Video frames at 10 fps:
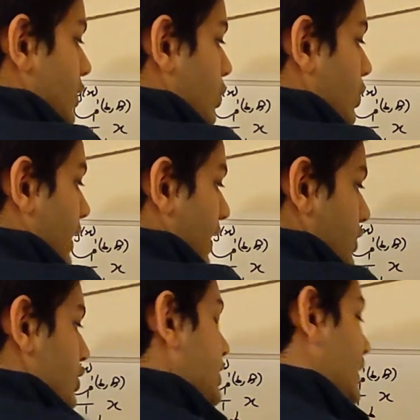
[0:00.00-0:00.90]
the whole
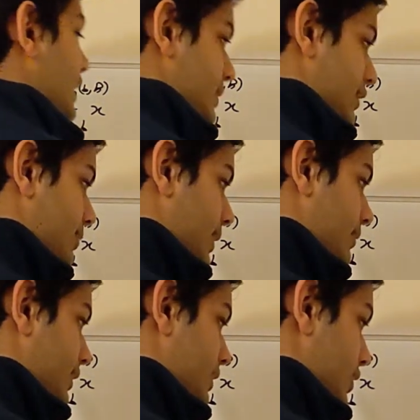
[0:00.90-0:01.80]
h times f
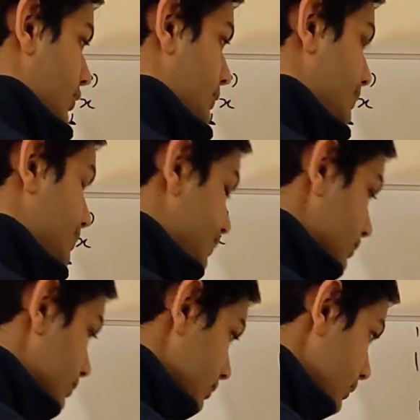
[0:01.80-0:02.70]
prime of x0.
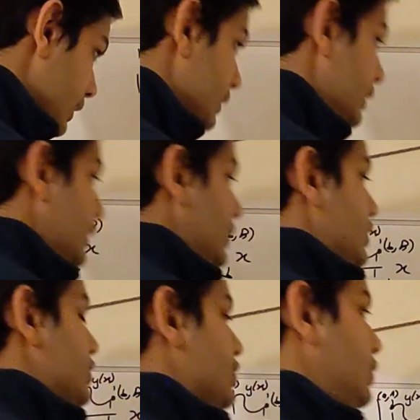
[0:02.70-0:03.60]

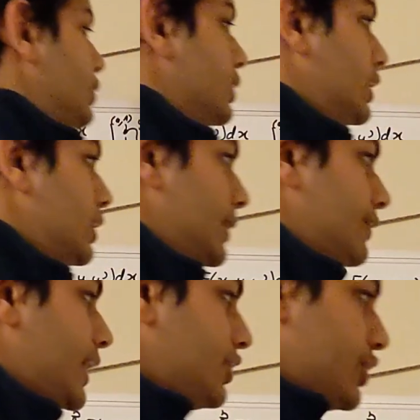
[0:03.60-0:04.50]
So if
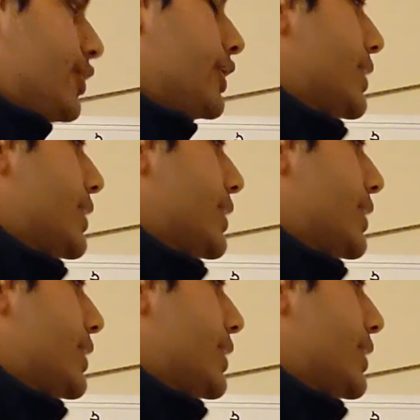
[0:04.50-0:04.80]
h is really